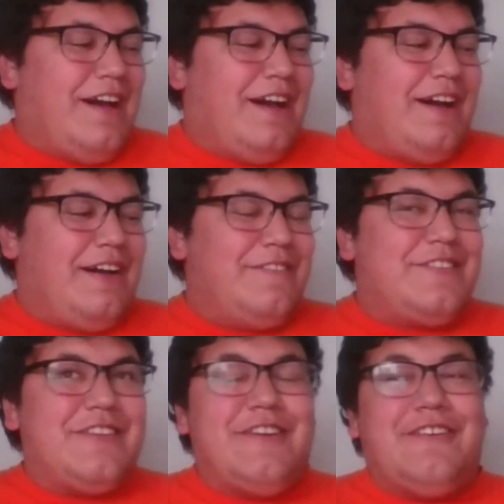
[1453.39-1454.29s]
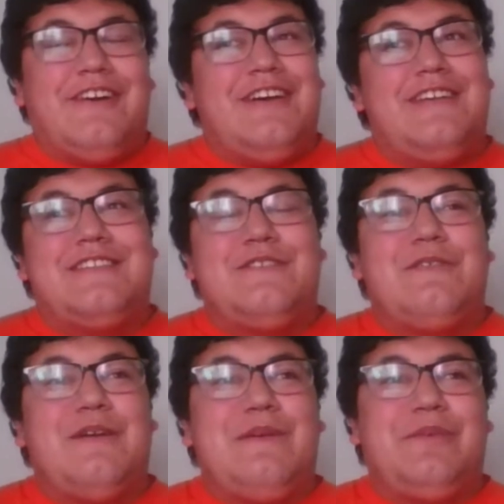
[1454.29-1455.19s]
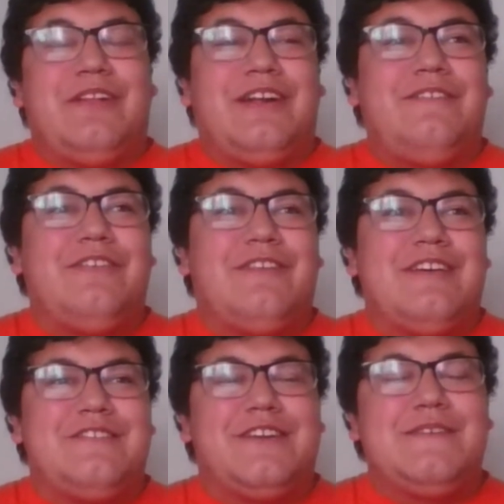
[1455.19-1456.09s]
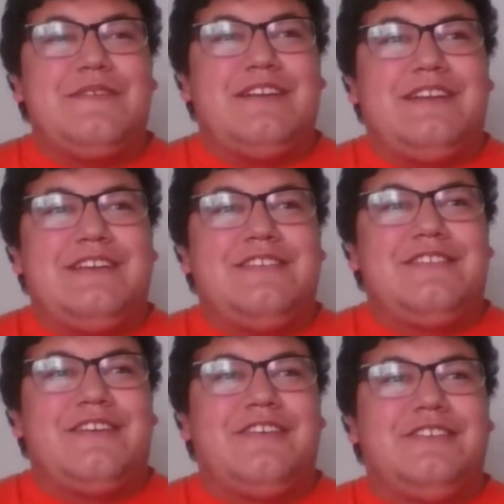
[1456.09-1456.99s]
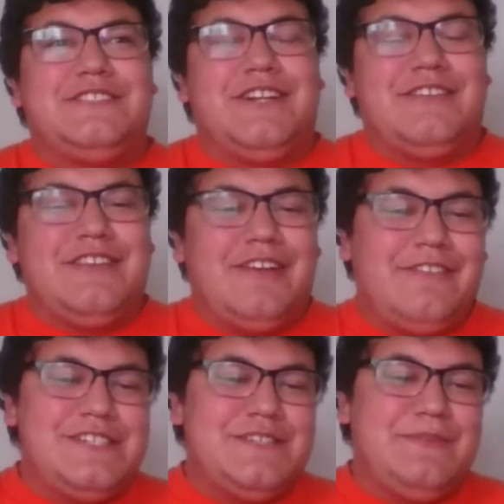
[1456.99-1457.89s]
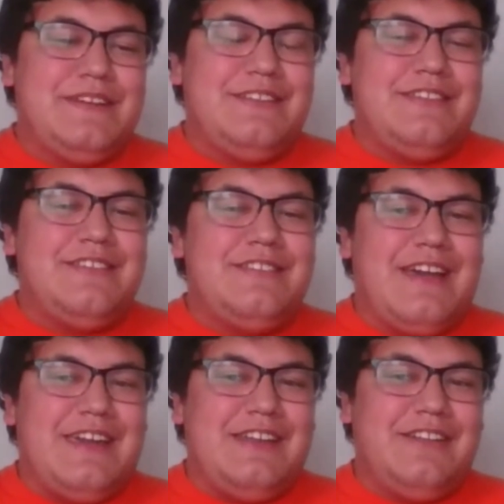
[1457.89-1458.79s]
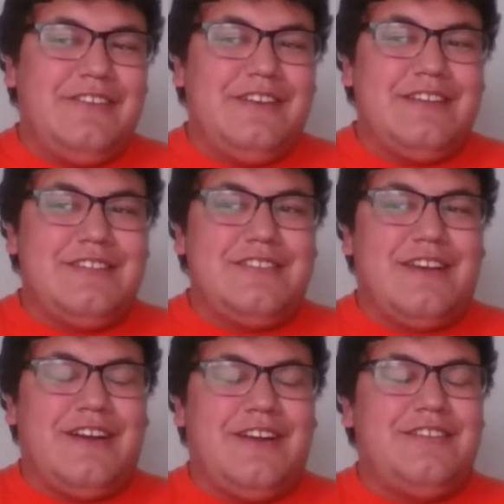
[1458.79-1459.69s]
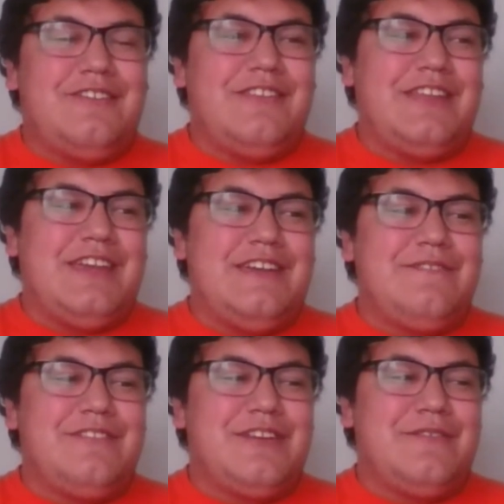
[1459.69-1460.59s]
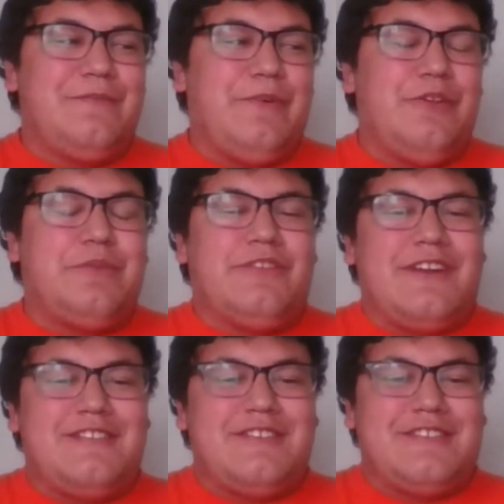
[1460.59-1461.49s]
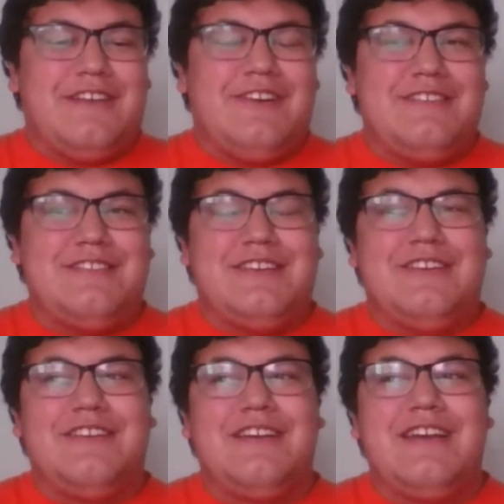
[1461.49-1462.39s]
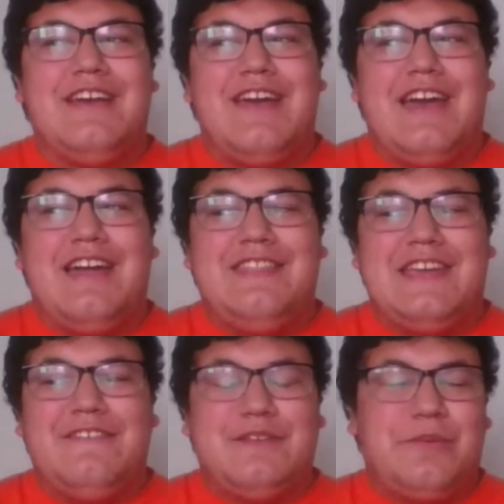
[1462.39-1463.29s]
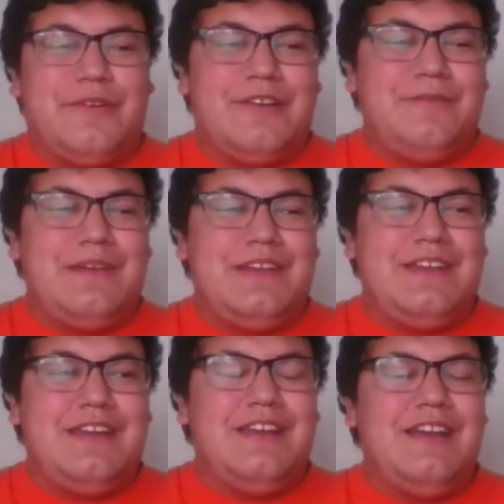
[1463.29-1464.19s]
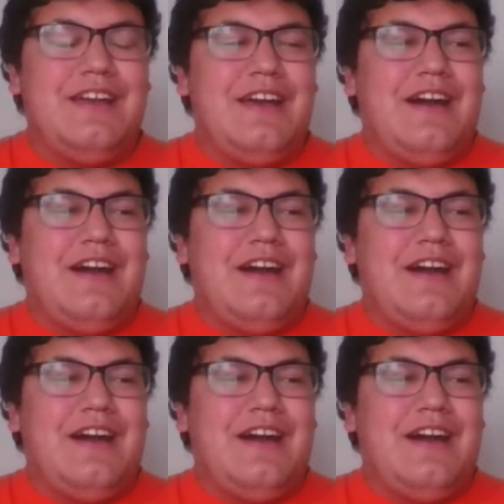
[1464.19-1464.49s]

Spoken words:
So some of my people, a lot of the Western communities. So Chantel Richmond, Diana Lewis are two of the names. They're both professors at Western, and they've supported me